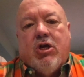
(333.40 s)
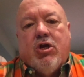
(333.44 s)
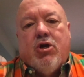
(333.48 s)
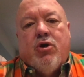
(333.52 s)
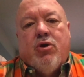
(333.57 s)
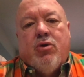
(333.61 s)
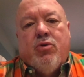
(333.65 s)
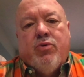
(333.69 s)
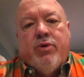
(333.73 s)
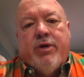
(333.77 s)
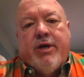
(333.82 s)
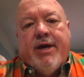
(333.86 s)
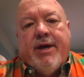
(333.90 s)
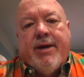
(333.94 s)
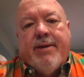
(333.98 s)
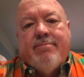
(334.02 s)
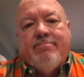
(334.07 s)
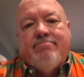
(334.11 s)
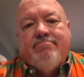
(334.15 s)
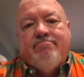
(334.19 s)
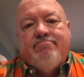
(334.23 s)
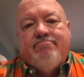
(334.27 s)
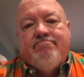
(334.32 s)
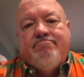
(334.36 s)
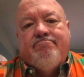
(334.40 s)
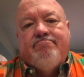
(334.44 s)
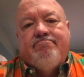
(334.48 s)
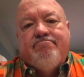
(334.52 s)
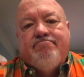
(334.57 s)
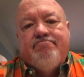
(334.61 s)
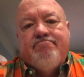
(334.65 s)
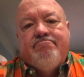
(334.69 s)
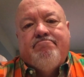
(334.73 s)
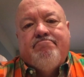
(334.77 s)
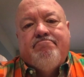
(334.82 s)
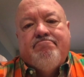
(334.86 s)
Okay.
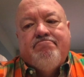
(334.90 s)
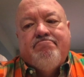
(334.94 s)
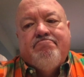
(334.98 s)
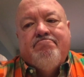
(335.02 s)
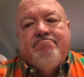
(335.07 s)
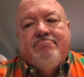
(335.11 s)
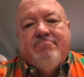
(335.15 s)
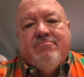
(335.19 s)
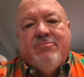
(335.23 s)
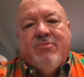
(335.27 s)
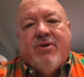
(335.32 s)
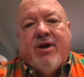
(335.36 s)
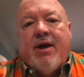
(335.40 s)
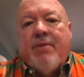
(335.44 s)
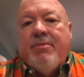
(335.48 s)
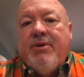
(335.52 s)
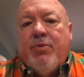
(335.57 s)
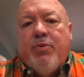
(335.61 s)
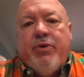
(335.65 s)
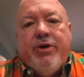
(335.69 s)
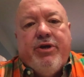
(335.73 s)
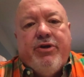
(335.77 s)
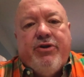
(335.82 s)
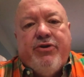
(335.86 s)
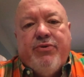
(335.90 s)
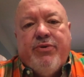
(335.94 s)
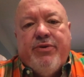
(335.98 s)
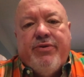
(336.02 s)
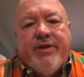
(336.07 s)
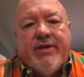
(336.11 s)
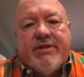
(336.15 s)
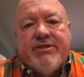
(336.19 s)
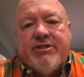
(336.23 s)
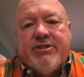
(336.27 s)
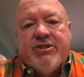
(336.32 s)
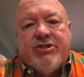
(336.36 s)
I mean, what do you do in
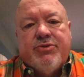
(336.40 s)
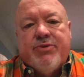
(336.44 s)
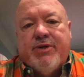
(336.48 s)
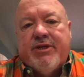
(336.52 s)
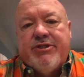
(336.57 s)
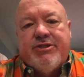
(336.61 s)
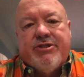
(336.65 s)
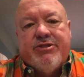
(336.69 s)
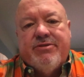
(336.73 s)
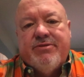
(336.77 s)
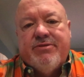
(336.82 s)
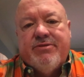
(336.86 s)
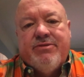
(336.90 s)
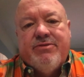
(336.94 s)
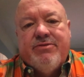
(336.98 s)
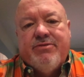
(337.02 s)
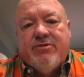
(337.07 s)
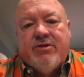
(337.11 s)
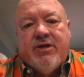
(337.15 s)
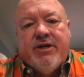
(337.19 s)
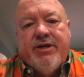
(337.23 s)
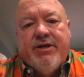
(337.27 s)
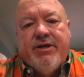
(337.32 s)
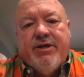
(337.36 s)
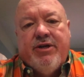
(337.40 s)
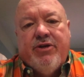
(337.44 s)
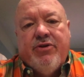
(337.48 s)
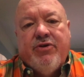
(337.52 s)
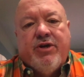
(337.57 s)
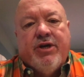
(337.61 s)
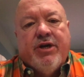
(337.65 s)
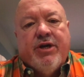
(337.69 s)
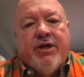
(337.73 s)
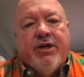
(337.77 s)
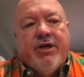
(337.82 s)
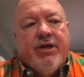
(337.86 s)
that situation, right? You
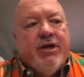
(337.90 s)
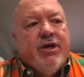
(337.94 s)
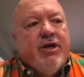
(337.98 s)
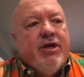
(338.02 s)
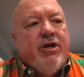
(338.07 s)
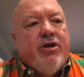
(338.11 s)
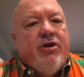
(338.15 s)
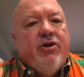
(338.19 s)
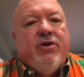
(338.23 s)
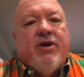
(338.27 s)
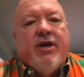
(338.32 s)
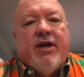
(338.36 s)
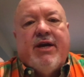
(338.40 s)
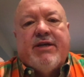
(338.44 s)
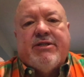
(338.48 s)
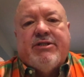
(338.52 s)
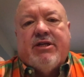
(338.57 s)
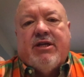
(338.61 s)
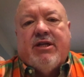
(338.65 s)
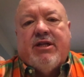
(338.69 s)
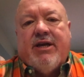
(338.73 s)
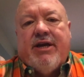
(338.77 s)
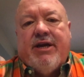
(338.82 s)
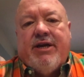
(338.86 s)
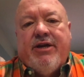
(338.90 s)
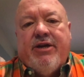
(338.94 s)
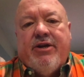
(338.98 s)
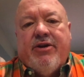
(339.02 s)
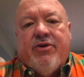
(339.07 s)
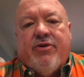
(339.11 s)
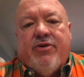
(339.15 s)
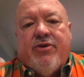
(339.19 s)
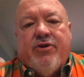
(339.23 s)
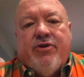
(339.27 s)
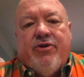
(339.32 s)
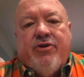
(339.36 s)
can escalate it,
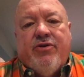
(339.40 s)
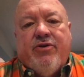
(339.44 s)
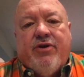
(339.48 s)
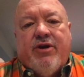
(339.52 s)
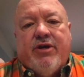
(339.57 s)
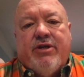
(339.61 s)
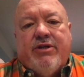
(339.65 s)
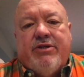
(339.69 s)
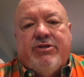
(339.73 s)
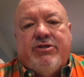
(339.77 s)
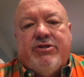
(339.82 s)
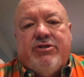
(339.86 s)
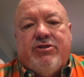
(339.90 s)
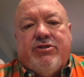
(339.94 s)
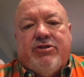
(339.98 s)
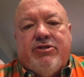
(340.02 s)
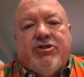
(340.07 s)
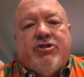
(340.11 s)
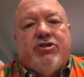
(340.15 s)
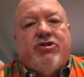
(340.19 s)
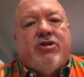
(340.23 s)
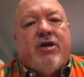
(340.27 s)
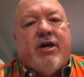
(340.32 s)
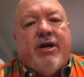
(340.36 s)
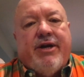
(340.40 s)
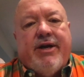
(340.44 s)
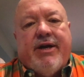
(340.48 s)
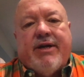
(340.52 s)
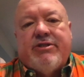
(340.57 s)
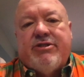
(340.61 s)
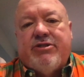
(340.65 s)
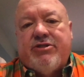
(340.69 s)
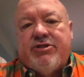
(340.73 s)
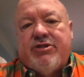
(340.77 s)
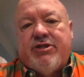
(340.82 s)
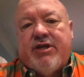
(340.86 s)
or you can just try to
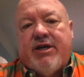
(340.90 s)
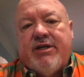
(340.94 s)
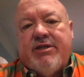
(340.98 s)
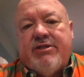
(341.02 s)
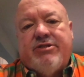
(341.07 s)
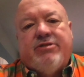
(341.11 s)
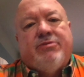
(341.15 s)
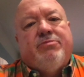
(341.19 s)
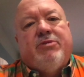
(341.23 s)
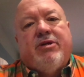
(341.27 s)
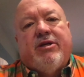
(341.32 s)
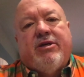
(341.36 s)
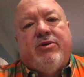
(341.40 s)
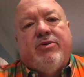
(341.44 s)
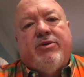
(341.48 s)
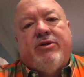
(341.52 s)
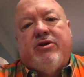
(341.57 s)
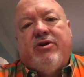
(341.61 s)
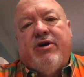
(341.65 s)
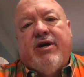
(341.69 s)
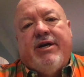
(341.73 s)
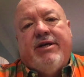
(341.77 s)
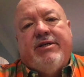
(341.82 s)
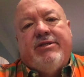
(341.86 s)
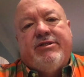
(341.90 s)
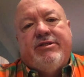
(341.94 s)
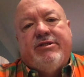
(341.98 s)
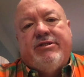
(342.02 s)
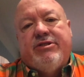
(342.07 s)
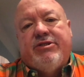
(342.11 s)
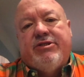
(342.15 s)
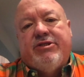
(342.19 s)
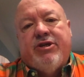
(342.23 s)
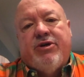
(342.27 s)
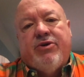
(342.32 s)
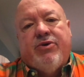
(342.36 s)
exercise some liquid grace. And
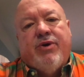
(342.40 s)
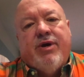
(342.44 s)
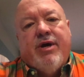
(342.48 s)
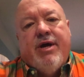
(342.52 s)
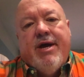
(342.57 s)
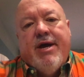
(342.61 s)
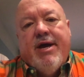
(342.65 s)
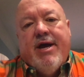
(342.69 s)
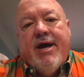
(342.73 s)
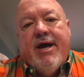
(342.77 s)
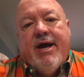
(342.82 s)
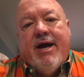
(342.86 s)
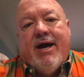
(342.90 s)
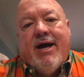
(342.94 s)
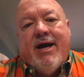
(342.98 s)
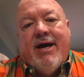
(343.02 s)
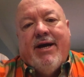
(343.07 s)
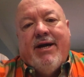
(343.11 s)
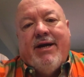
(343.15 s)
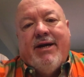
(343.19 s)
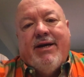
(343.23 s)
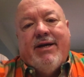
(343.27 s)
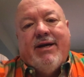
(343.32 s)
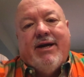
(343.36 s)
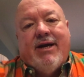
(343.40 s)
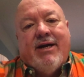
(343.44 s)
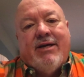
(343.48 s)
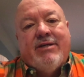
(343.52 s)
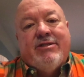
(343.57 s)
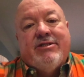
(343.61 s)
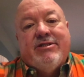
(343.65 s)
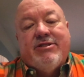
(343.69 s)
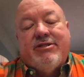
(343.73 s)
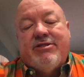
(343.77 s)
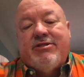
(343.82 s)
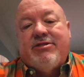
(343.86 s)
so I
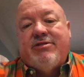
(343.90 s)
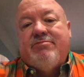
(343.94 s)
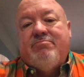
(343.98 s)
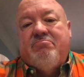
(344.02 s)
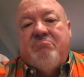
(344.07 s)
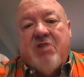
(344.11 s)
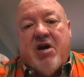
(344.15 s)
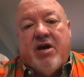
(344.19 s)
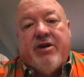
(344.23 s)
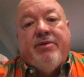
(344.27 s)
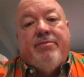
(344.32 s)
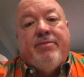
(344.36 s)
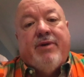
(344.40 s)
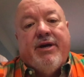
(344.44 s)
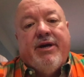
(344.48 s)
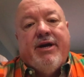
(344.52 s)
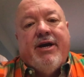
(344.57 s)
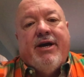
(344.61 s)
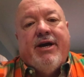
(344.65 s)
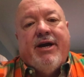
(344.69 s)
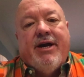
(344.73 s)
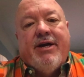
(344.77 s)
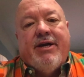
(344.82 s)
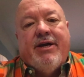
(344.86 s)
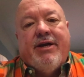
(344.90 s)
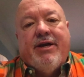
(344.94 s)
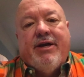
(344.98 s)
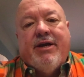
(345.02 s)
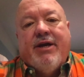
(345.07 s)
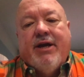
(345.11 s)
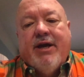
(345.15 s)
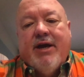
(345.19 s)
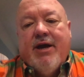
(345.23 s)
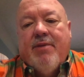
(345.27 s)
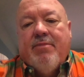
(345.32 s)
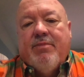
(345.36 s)
just nodded my head,
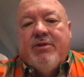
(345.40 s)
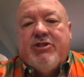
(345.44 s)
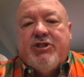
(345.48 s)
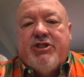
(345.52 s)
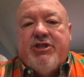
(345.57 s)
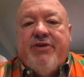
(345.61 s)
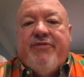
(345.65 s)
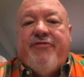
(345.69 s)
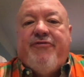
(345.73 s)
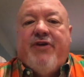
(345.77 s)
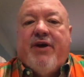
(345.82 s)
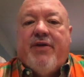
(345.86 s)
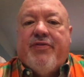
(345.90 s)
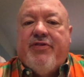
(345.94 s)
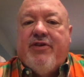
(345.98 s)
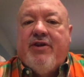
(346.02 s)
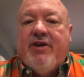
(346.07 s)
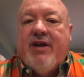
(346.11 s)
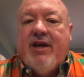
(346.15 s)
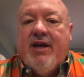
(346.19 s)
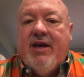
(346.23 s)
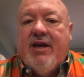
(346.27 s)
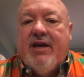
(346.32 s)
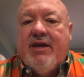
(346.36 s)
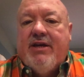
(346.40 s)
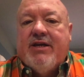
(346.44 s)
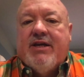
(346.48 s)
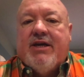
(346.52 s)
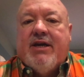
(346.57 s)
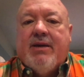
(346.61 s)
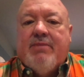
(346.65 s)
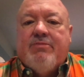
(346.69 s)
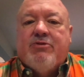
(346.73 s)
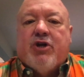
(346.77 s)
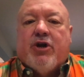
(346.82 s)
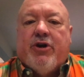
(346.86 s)
but she felt the need to
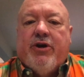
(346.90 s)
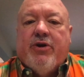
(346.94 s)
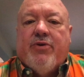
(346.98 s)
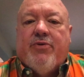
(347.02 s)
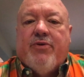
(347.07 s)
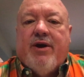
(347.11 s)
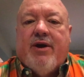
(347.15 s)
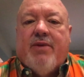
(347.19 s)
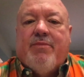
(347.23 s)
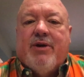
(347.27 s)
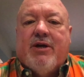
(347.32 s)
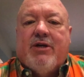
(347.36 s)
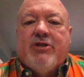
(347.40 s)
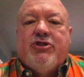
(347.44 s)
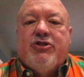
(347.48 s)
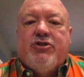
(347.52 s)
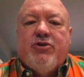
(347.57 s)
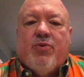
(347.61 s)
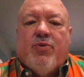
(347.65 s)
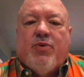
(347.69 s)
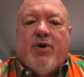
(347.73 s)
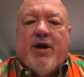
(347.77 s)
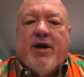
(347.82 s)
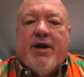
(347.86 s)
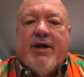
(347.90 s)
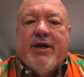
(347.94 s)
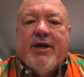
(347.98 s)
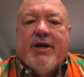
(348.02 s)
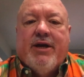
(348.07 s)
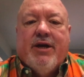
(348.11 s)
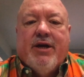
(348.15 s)
keep turning around because you know why?